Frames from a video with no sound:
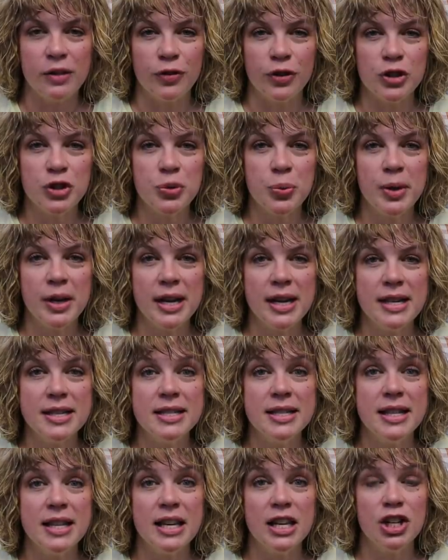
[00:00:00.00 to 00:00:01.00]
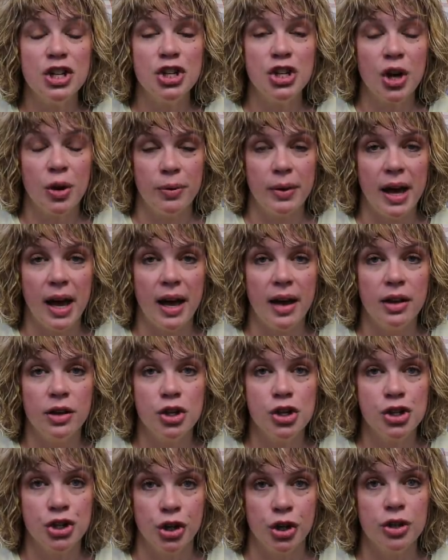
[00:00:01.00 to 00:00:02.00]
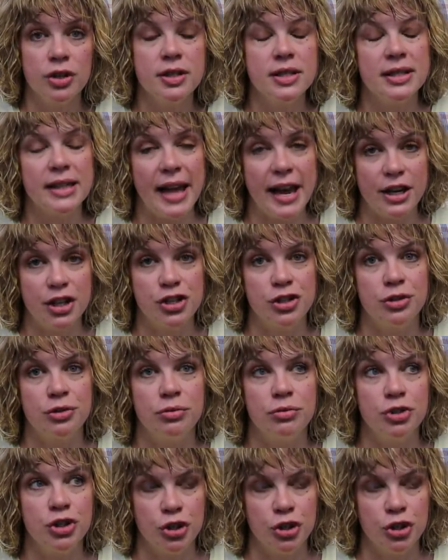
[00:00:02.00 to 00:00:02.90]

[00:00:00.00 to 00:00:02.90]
The first one is the Shona shirt slash